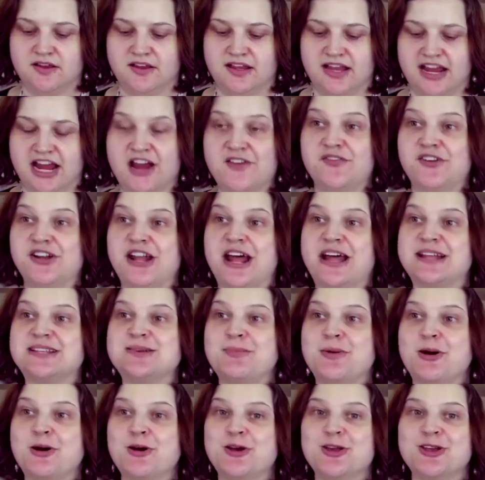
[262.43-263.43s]
Careful not
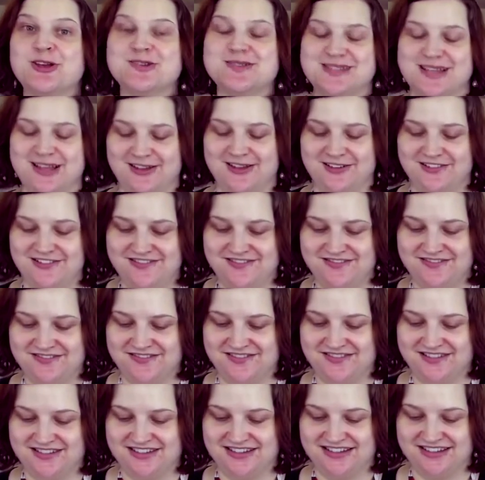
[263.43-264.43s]
to poke
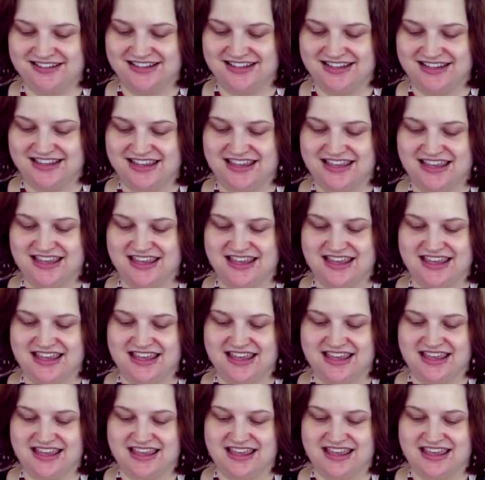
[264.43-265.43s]
yourself.
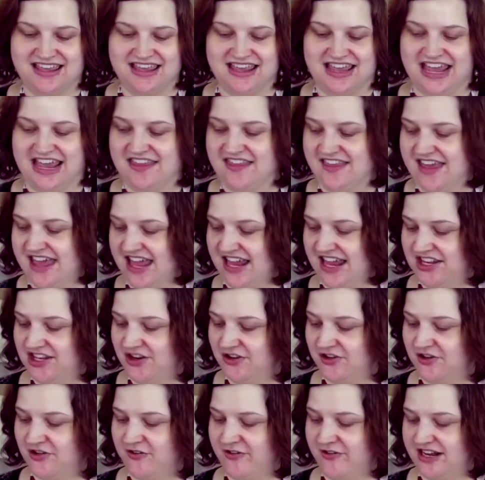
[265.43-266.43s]
And then
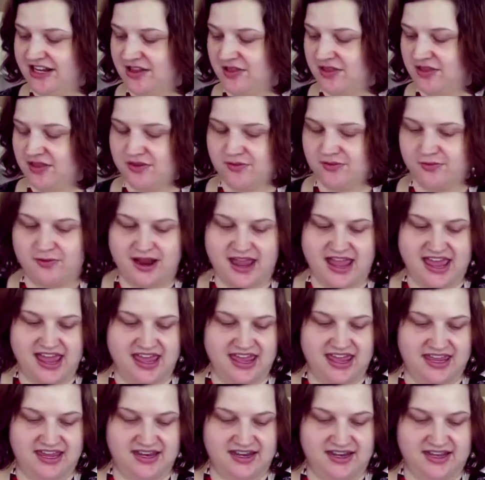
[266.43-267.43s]
you're going to
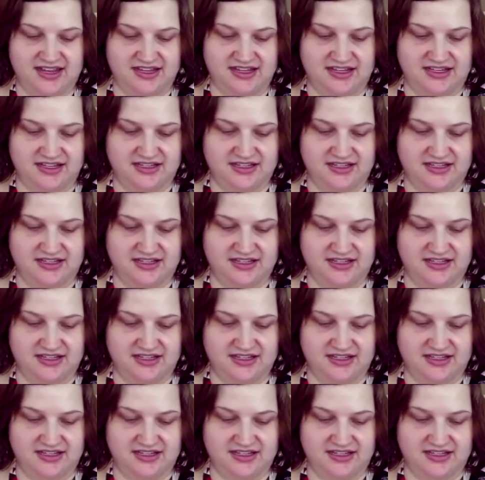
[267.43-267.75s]
thread